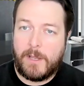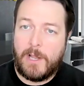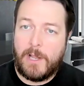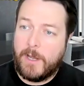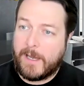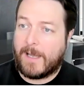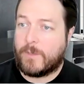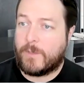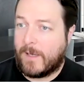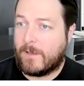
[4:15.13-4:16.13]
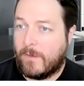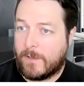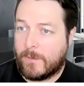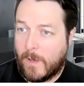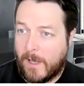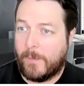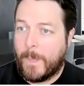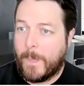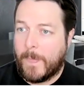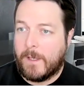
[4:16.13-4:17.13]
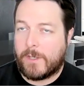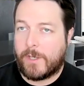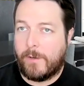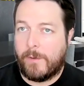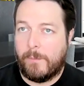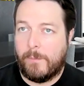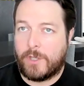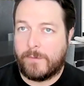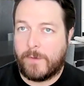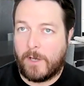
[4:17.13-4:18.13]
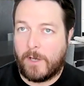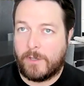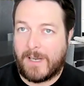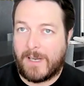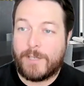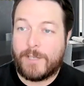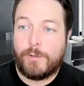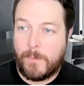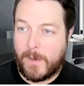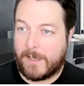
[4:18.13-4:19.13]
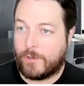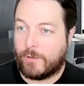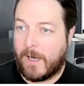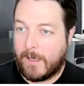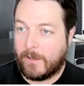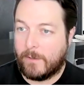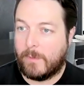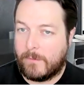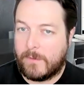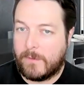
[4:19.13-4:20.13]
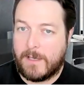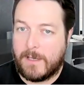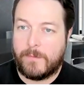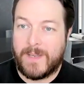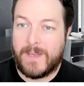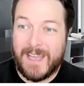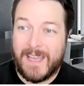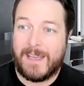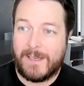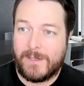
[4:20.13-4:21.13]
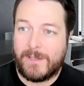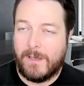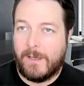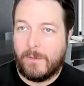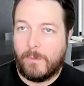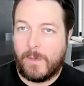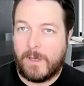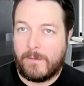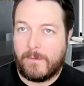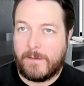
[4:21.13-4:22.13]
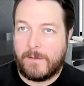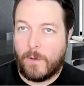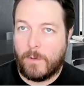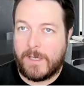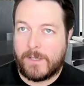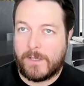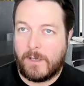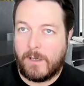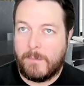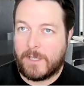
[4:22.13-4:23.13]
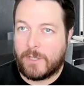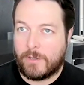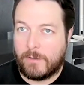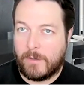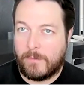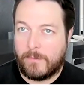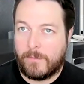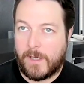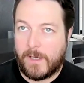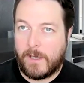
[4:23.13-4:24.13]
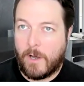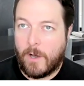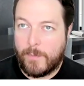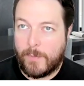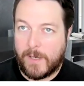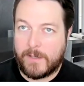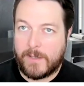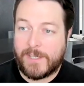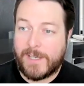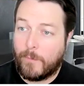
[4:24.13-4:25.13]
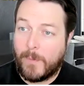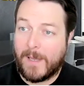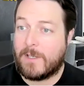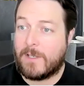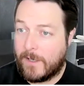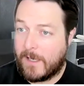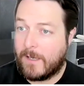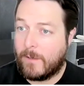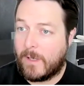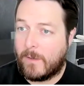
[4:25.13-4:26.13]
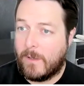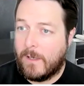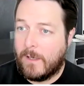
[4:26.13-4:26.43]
the learning aspect of it as well. So much of our sort of classroom-based training that we've delivered for years, we've evolved into a mixture of hybrid self-paced learning with